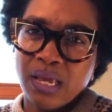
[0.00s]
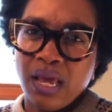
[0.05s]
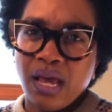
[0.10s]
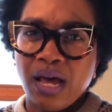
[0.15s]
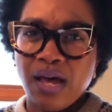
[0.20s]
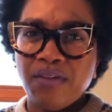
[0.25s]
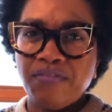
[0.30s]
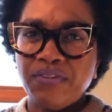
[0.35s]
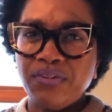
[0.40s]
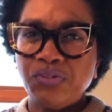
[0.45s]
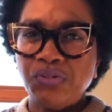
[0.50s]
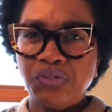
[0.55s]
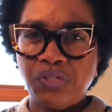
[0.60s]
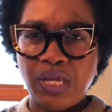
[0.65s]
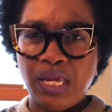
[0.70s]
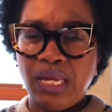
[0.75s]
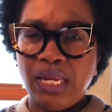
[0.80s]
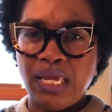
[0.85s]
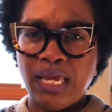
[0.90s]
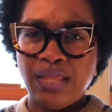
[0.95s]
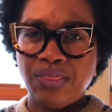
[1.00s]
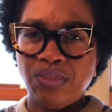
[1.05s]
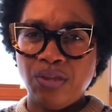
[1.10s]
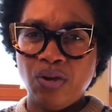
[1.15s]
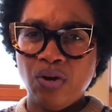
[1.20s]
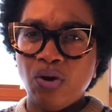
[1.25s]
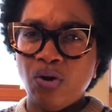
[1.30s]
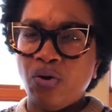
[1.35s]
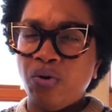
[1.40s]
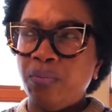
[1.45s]
of entertaining at their
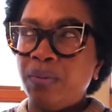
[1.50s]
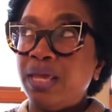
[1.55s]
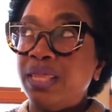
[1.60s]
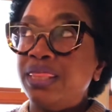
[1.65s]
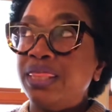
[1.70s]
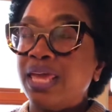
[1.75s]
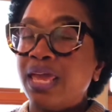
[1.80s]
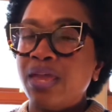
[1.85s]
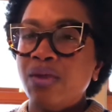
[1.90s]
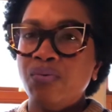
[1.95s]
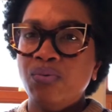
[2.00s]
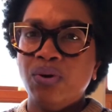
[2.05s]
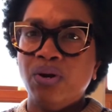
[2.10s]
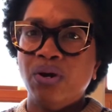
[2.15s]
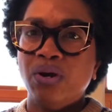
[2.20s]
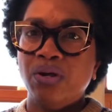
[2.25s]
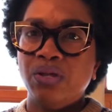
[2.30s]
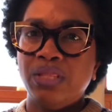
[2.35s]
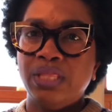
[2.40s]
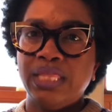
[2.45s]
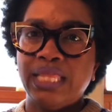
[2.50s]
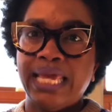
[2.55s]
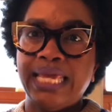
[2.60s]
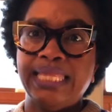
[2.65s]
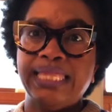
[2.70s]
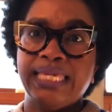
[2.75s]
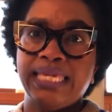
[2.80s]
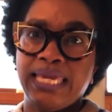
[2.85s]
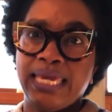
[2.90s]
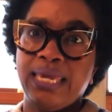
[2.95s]
home. And they were like the
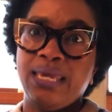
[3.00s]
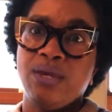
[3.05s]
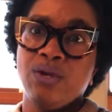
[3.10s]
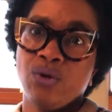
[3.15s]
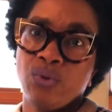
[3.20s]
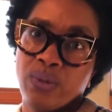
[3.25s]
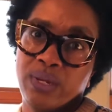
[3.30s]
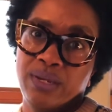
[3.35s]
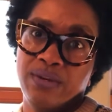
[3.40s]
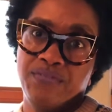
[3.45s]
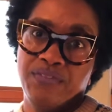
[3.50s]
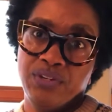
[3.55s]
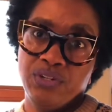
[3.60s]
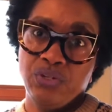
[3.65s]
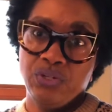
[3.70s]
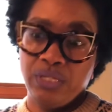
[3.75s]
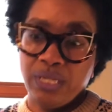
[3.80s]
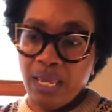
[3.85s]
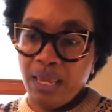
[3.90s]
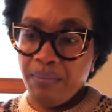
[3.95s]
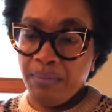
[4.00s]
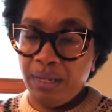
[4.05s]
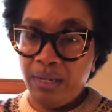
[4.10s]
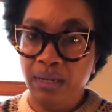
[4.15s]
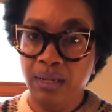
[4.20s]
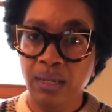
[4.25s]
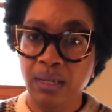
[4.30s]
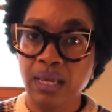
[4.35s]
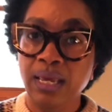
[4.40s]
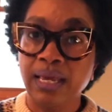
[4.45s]
king and queen of entertainment.
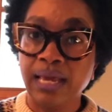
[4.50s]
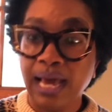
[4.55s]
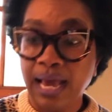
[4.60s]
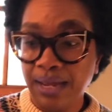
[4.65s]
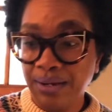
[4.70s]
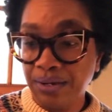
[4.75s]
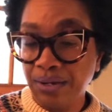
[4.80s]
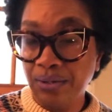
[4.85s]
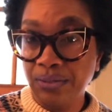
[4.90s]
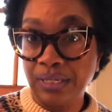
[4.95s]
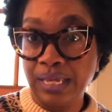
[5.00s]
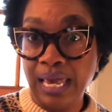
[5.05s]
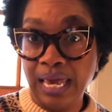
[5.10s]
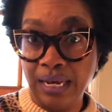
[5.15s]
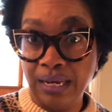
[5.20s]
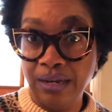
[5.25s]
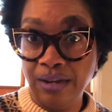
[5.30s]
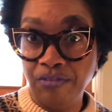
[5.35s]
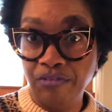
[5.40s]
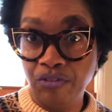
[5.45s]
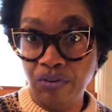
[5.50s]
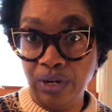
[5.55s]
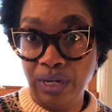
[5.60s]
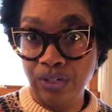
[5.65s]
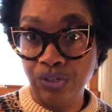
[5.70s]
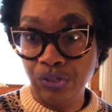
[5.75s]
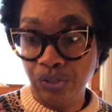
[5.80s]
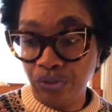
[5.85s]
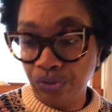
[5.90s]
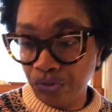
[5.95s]
God knows they had enough
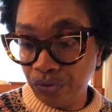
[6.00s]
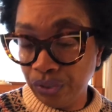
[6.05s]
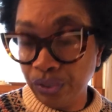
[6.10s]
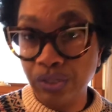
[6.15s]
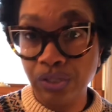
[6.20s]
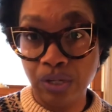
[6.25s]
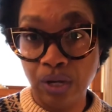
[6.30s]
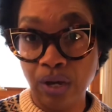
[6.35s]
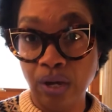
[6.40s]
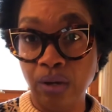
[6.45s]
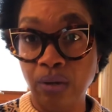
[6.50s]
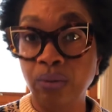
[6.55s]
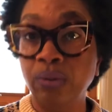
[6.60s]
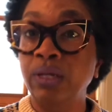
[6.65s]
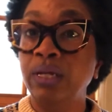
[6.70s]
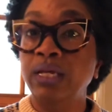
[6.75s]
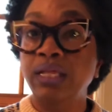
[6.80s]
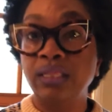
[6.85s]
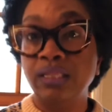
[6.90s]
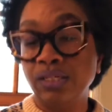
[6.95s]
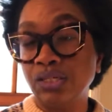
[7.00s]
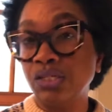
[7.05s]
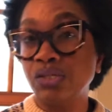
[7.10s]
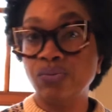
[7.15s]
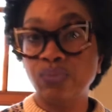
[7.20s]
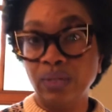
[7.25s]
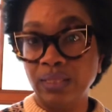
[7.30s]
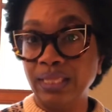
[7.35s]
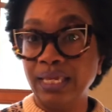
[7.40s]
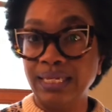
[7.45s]
grandchildren. So this is
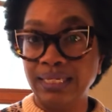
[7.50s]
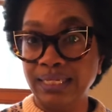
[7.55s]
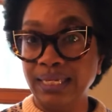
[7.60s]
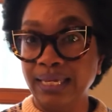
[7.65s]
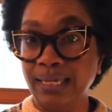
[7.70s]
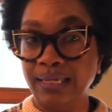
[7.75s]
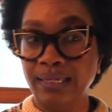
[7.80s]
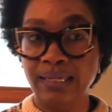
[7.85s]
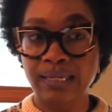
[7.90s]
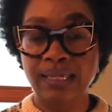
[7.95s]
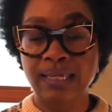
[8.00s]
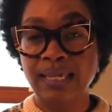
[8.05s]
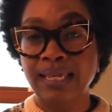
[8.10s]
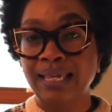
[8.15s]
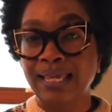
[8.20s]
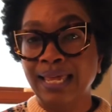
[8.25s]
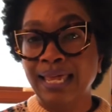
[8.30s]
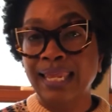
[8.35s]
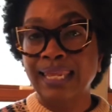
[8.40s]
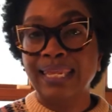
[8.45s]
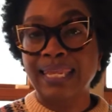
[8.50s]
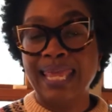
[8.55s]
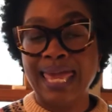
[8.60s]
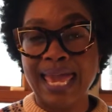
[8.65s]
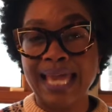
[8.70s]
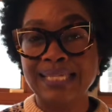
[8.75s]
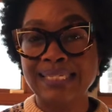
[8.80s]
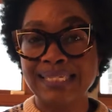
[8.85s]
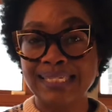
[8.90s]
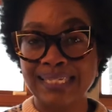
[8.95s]
what they did.
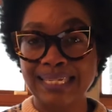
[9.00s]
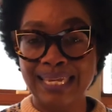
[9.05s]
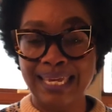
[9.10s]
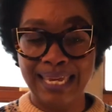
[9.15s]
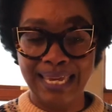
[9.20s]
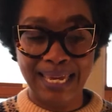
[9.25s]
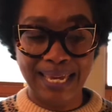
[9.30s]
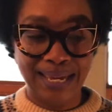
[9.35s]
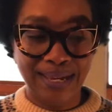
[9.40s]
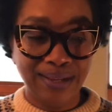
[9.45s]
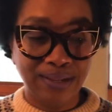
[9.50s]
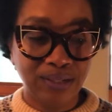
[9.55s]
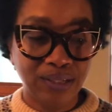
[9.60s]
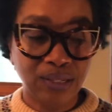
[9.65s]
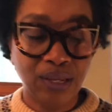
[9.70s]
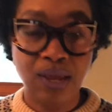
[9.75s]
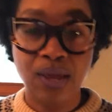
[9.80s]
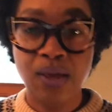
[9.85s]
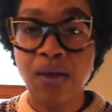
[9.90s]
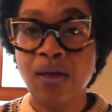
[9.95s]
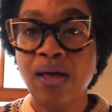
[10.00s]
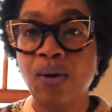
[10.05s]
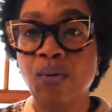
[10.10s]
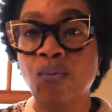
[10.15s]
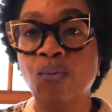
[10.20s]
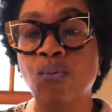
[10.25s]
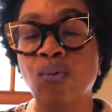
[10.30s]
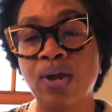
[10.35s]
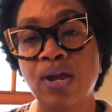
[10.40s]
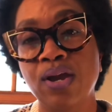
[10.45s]
Lastly is,
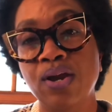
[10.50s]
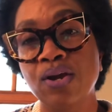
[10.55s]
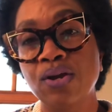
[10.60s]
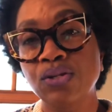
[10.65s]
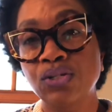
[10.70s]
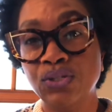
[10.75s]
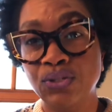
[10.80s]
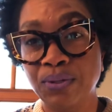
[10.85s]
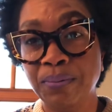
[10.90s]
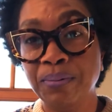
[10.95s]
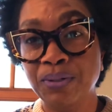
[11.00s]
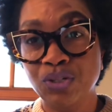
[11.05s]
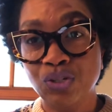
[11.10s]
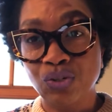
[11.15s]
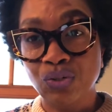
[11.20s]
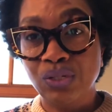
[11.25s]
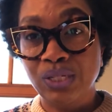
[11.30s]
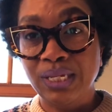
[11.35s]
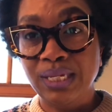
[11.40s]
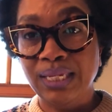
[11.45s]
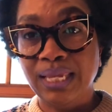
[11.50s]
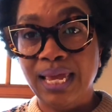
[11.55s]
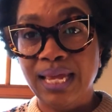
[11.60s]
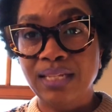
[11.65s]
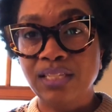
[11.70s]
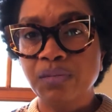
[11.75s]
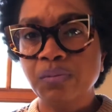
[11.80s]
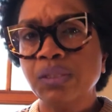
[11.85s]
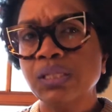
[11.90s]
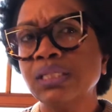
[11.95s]
where do you put your tea
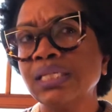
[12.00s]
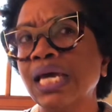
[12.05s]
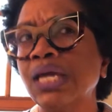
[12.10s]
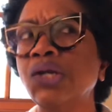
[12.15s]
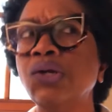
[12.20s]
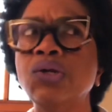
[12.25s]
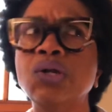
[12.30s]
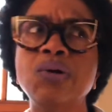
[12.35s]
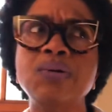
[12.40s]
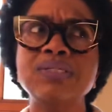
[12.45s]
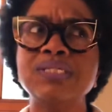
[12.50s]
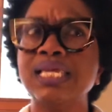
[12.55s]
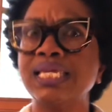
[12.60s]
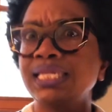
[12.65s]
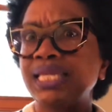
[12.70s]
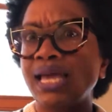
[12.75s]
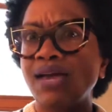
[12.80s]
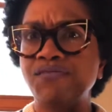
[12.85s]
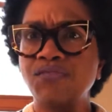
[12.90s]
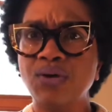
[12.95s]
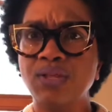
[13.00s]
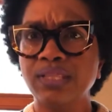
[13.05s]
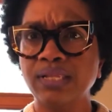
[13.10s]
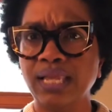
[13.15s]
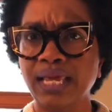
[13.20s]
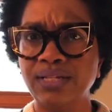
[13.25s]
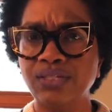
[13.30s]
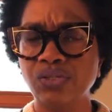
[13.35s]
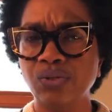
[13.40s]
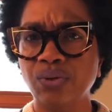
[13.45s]
lights? Because I don't always like to have all the
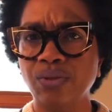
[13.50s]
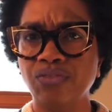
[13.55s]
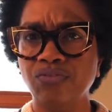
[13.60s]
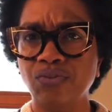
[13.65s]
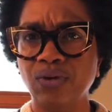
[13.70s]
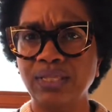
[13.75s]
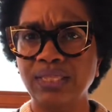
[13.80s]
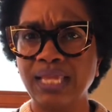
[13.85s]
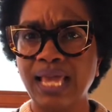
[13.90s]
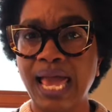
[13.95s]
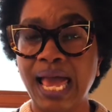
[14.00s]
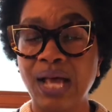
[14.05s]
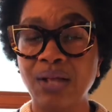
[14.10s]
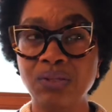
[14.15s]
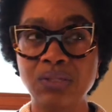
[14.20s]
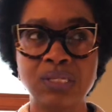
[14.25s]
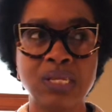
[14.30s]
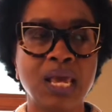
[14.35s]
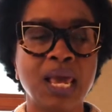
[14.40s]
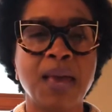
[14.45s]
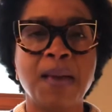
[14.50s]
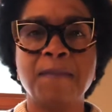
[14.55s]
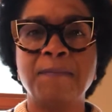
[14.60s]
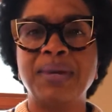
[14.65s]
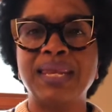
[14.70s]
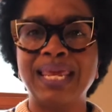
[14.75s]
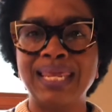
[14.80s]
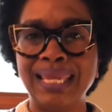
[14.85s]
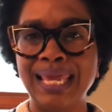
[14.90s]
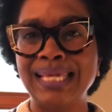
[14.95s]
lights on throughout the house, but
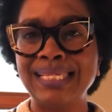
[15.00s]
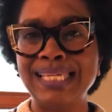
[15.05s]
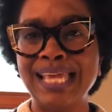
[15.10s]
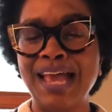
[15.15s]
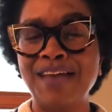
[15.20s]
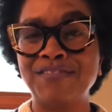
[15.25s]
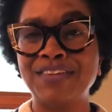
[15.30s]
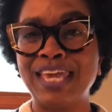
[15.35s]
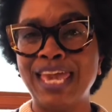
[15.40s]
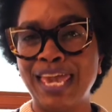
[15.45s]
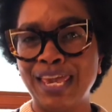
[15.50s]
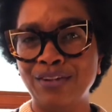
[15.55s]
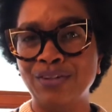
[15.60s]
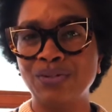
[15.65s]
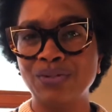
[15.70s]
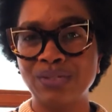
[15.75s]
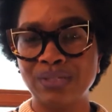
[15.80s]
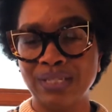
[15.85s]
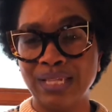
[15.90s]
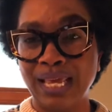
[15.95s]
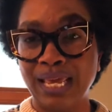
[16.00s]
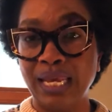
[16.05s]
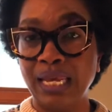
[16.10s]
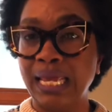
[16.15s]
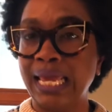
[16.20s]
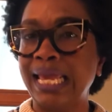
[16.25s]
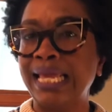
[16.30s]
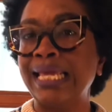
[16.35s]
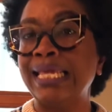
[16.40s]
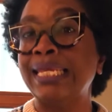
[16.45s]
I like to have candles lit.
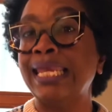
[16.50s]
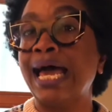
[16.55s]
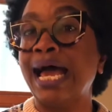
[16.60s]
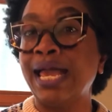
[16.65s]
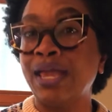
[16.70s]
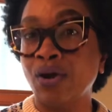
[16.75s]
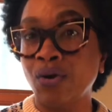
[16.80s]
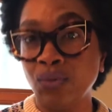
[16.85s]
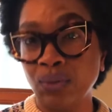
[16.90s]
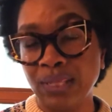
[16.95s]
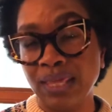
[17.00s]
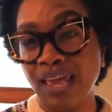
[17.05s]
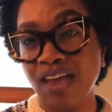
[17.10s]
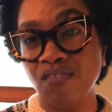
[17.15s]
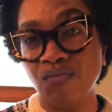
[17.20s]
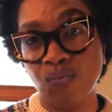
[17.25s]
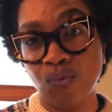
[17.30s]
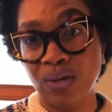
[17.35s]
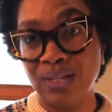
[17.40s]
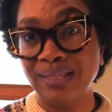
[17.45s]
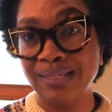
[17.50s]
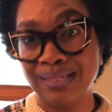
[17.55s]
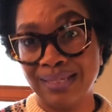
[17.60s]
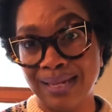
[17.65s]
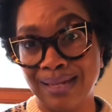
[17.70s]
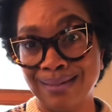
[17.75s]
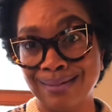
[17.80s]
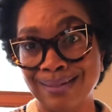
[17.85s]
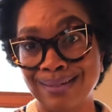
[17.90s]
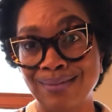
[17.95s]
And I only have one
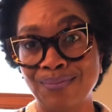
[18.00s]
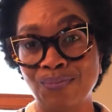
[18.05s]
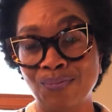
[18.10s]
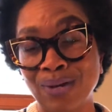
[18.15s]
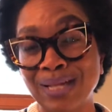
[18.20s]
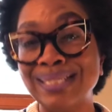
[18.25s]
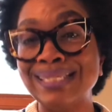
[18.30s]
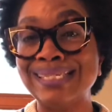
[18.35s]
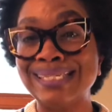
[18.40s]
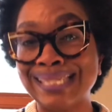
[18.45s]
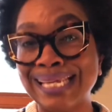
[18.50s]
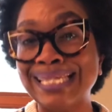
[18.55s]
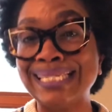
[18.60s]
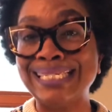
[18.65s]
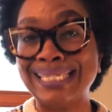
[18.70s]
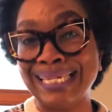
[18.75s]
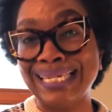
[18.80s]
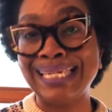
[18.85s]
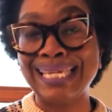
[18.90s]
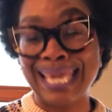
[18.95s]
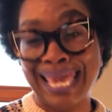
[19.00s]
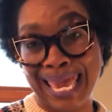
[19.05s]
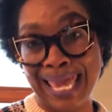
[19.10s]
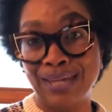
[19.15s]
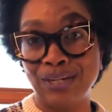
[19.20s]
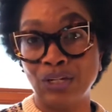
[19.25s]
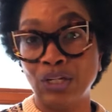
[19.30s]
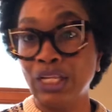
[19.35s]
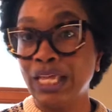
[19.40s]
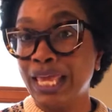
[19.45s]
scented
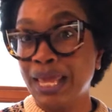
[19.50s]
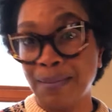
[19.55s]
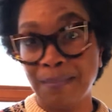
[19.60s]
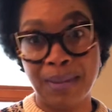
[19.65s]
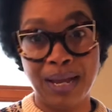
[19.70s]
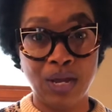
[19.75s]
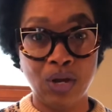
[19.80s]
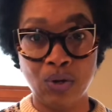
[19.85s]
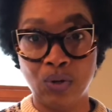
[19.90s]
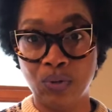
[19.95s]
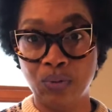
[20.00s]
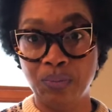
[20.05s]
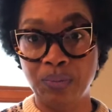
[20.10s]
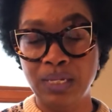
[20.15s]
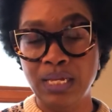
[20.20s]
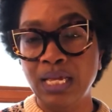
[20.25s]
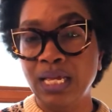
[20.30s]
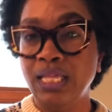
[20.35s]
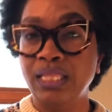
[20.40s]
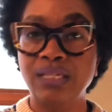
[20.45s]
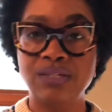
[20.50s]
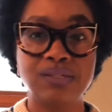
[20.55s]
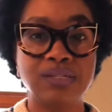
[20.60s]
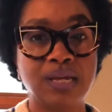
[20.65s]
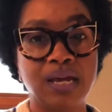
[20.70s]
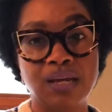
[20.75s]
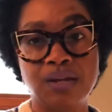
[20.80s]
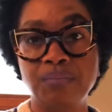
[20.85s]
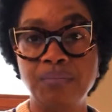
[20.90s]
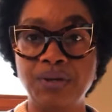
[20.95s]
candle in my home. There's
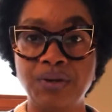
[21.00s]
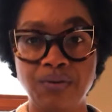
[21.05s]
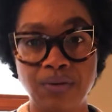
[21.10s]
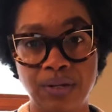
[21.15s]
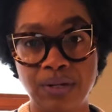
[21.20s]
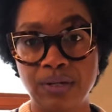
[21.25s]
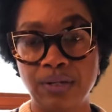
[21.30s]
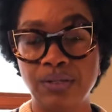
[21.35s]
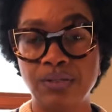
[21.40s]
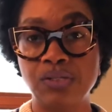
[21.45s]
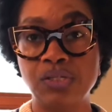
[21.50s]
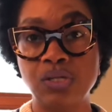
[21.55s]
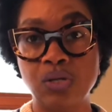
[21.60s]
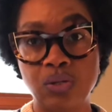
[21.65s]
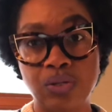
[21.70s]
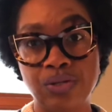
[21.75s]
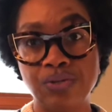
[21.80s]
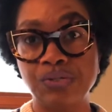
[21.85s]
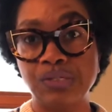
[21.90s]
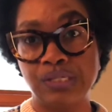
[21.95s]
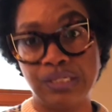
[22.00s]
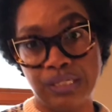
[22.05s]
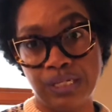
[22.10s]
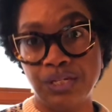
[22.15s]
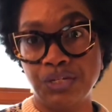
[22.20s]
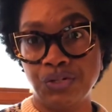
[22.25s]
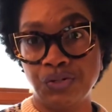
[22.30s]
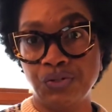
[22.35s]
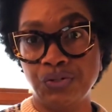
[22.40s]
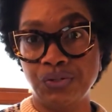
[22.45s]
not a myriad, so there's a
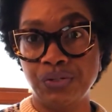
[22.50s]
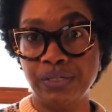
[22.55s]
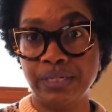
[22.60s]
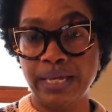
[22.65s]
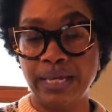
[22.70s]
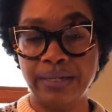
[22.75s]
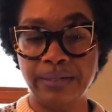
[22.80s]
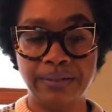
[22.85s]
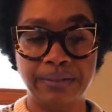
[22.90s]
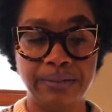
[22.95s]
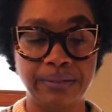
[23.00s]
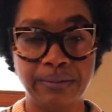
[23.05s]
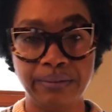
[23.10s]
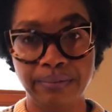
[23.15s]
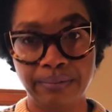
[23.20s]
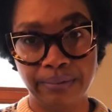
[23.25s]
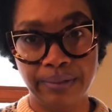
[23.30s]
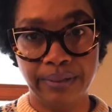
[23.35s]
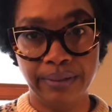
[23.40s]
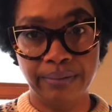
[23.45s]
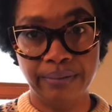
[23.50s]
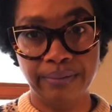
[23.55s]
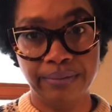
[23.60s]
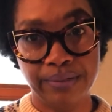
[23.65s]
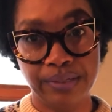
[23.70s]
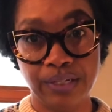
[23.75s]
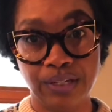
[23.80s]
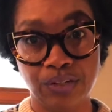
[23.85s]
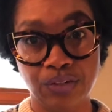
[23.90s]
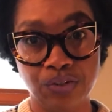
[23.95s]
signature scent. Well,
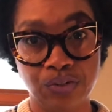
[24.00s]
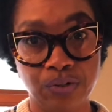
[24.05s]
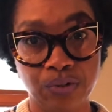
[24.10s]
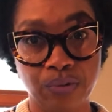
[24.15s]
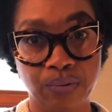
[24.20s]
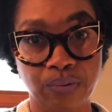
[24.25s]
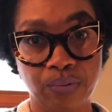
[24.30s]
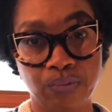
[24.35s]
signature